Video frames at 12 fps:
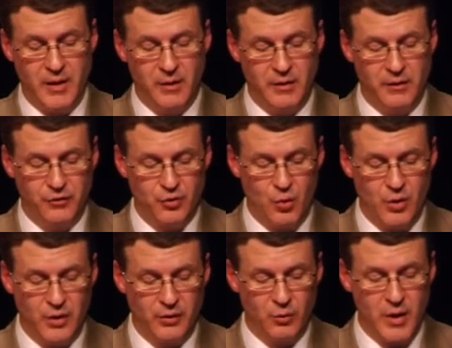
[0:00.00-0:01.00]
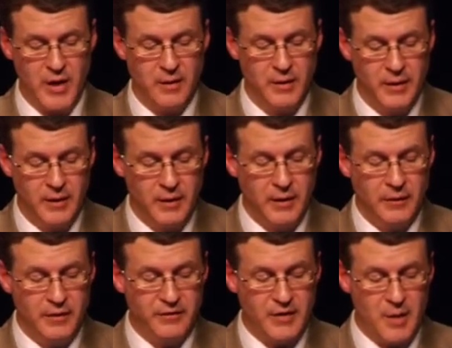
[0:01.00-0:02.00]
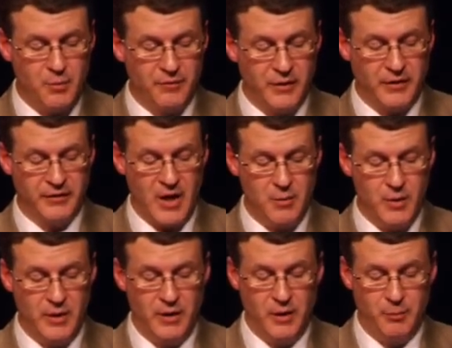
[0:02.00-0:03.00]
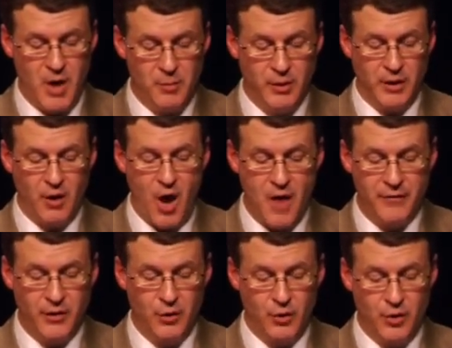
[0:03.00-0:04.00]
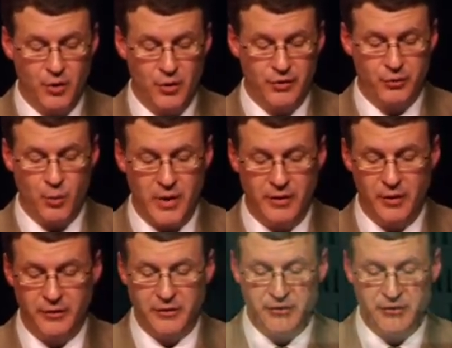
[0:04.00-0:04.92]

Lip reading: that is shown on the right. This type of excitement in the public often occurs when there's a